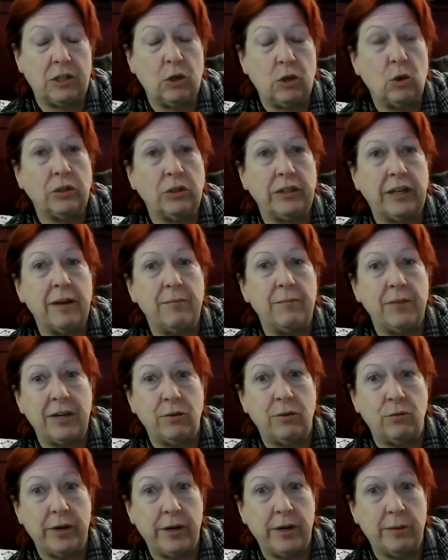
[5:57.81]
told to come in
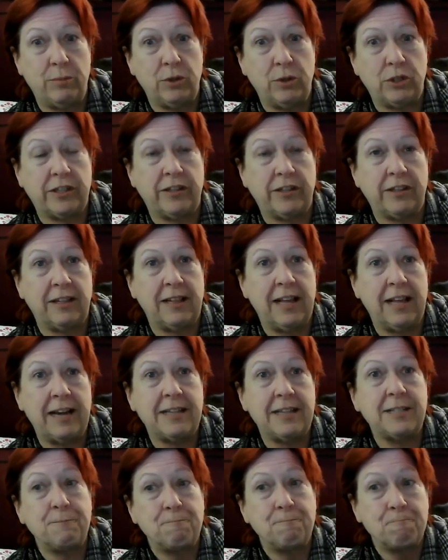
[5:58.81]
and read a book to the
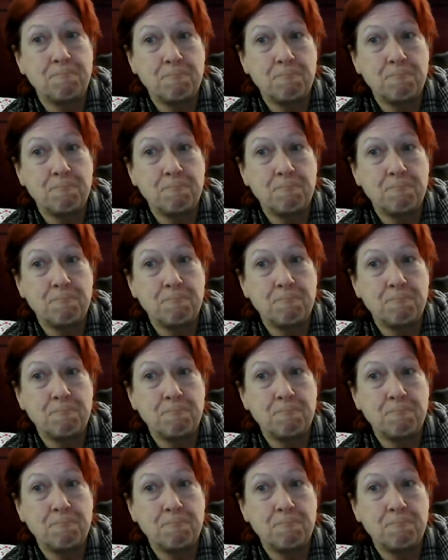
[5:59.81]
class.